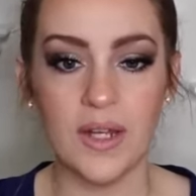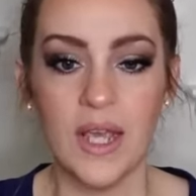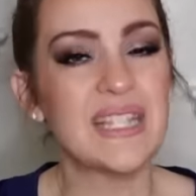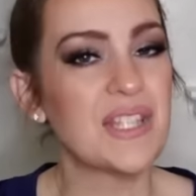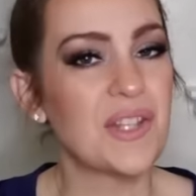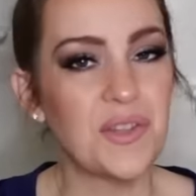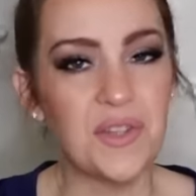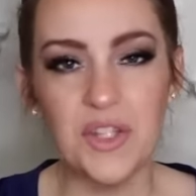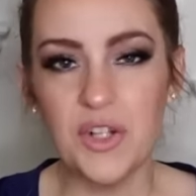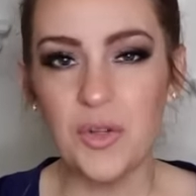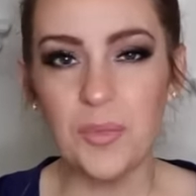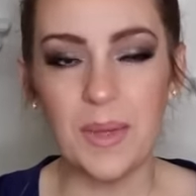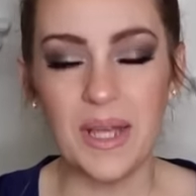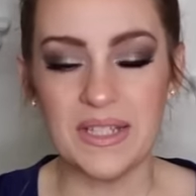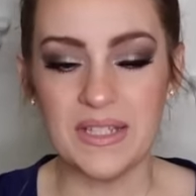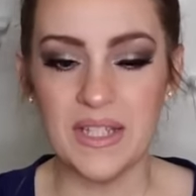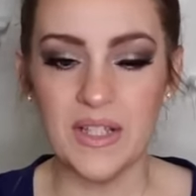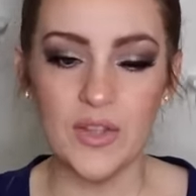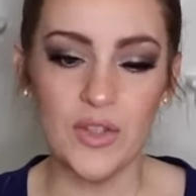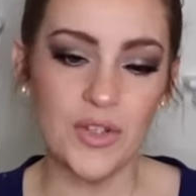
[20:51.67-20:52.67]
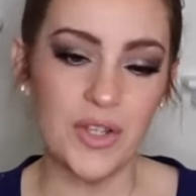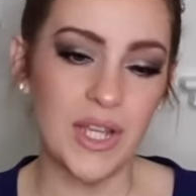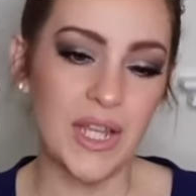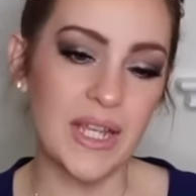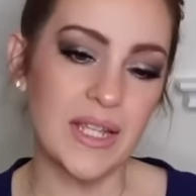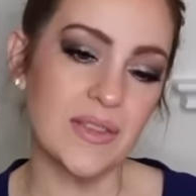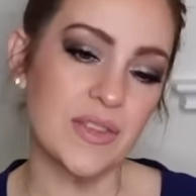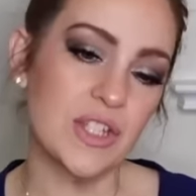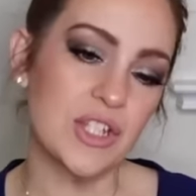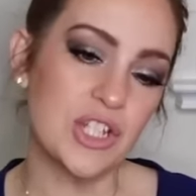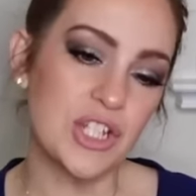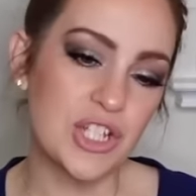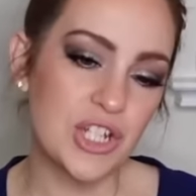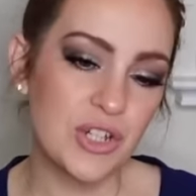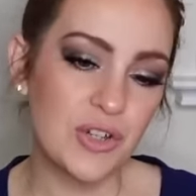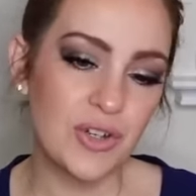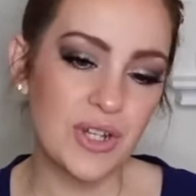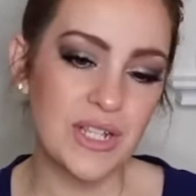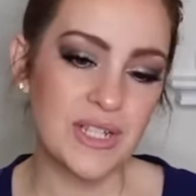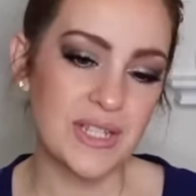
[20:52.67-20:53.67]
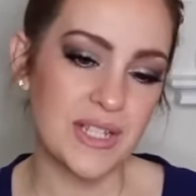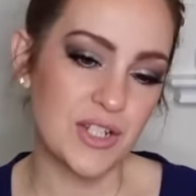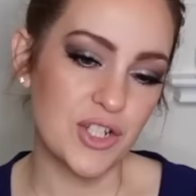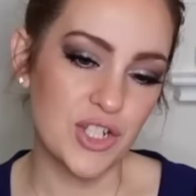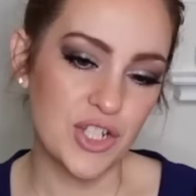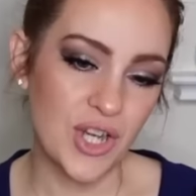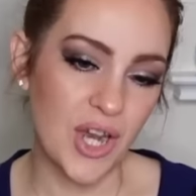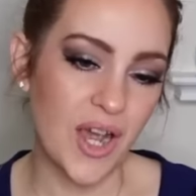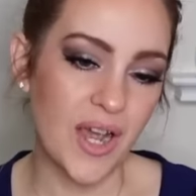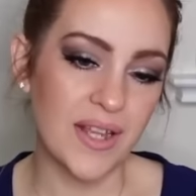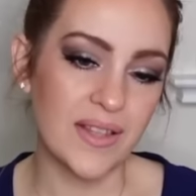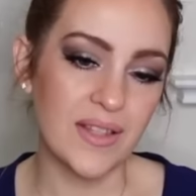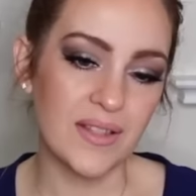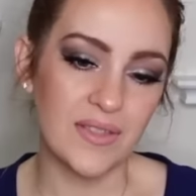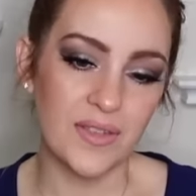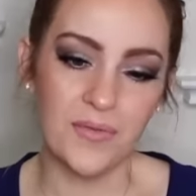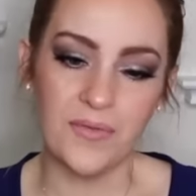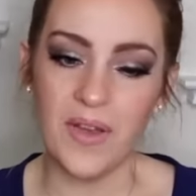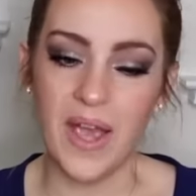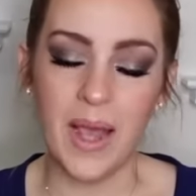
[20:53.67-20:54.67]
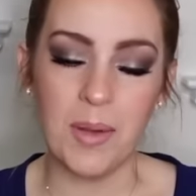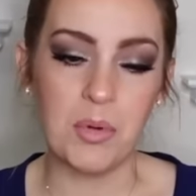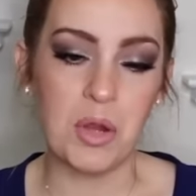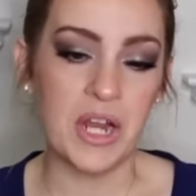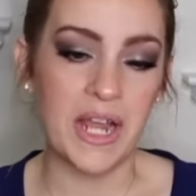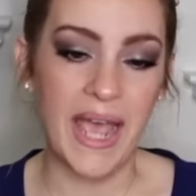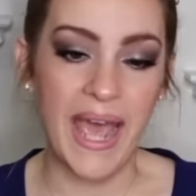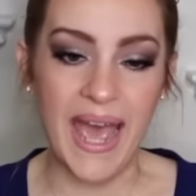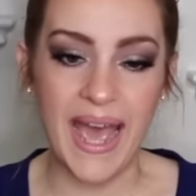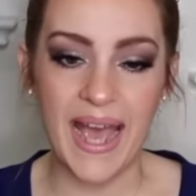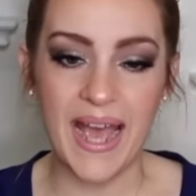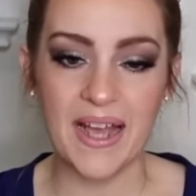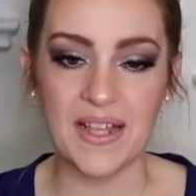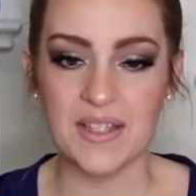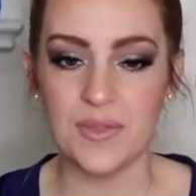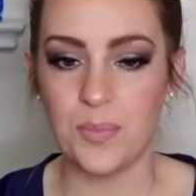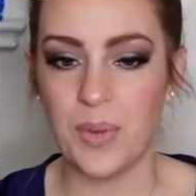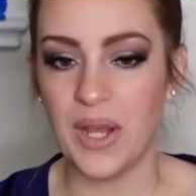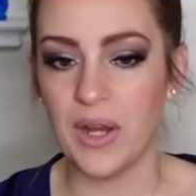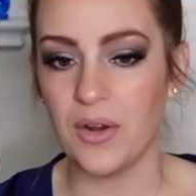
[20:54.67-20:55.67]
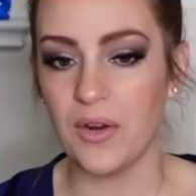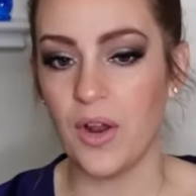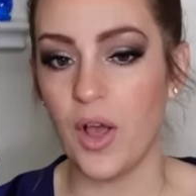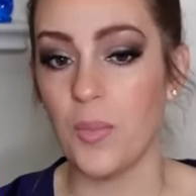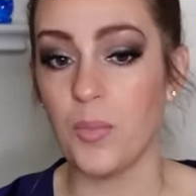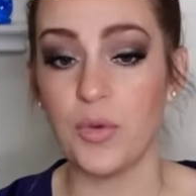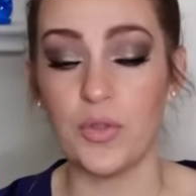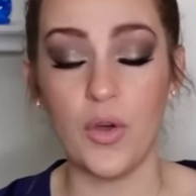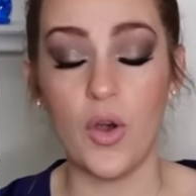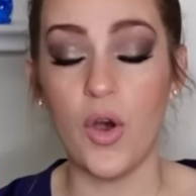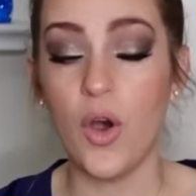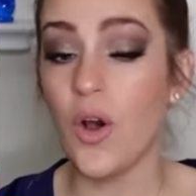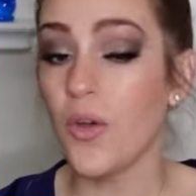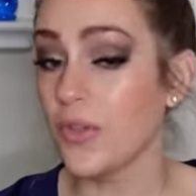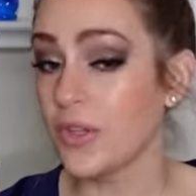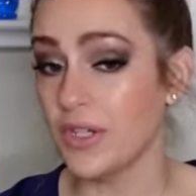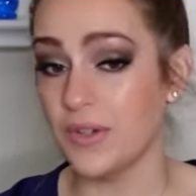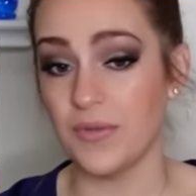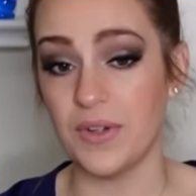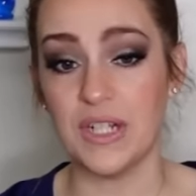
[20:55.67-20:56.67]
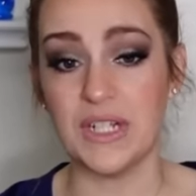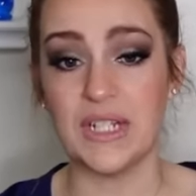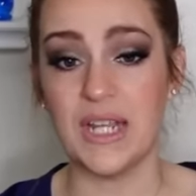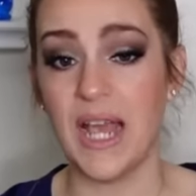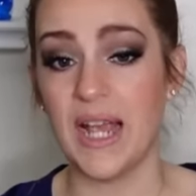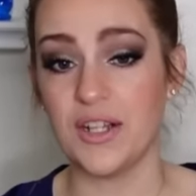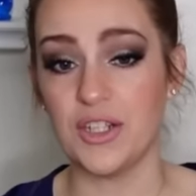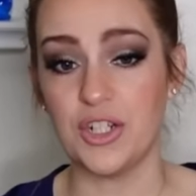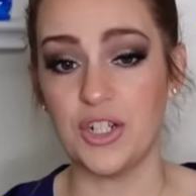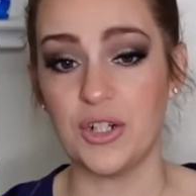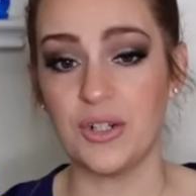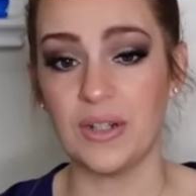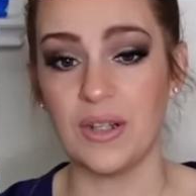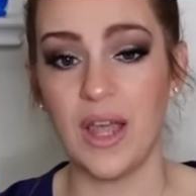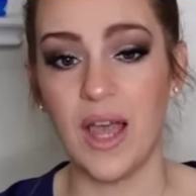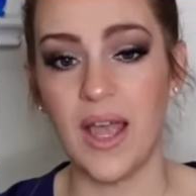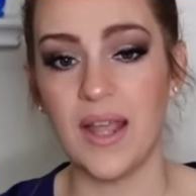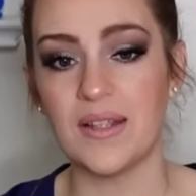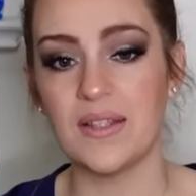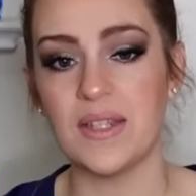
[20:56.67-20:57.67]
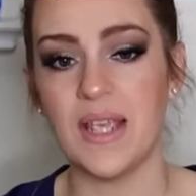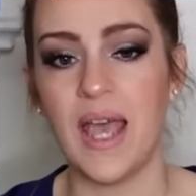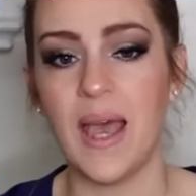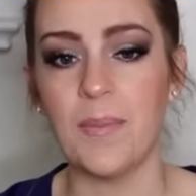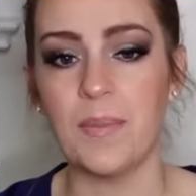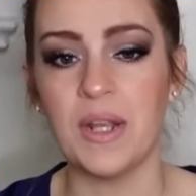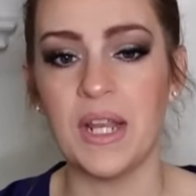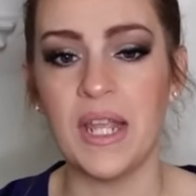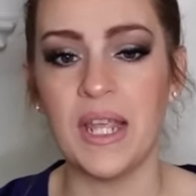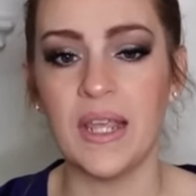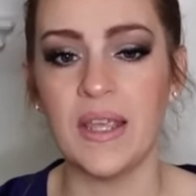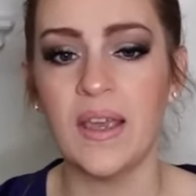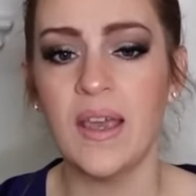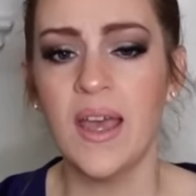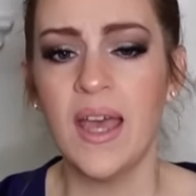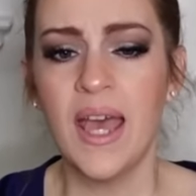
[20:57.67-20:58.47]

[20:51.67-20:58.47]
It's a little messy looking. The sheerness and shine that the fabric has paired up with all the different texture and lines happening